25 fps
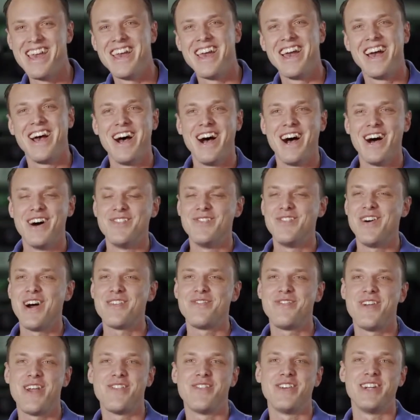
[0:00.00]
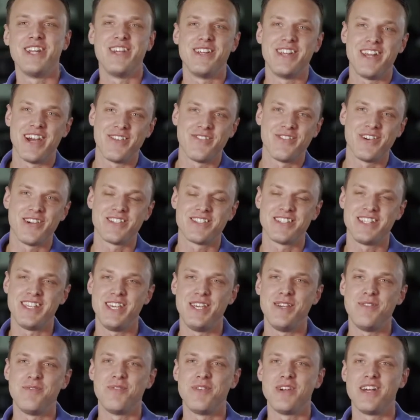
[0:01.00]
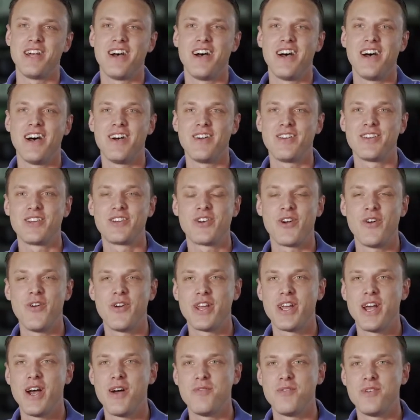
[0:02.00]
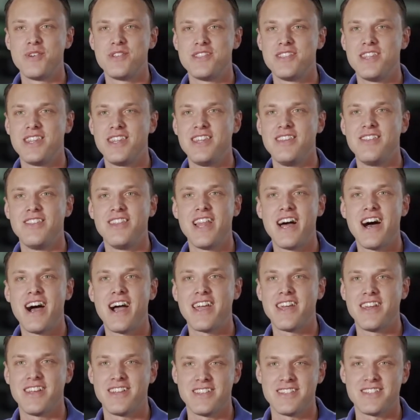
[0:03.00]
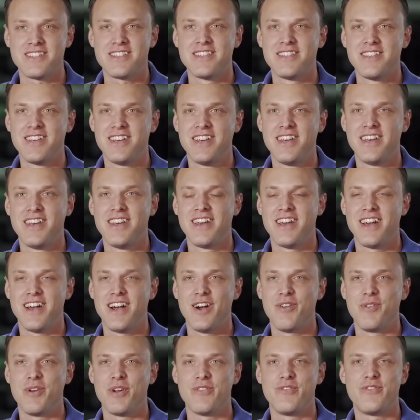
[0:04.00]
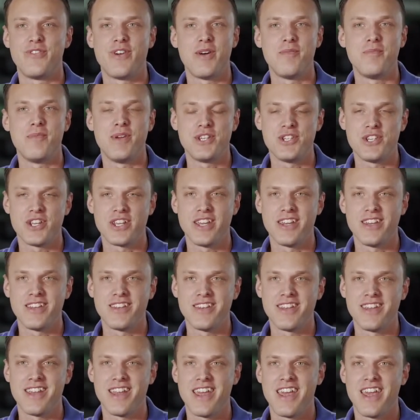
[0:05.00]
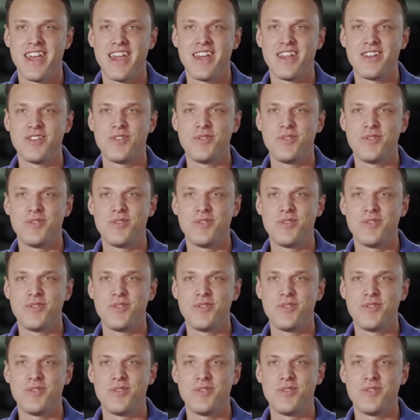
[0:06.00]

My favorite NFL team growing up was the Lions. We were from Michigan, and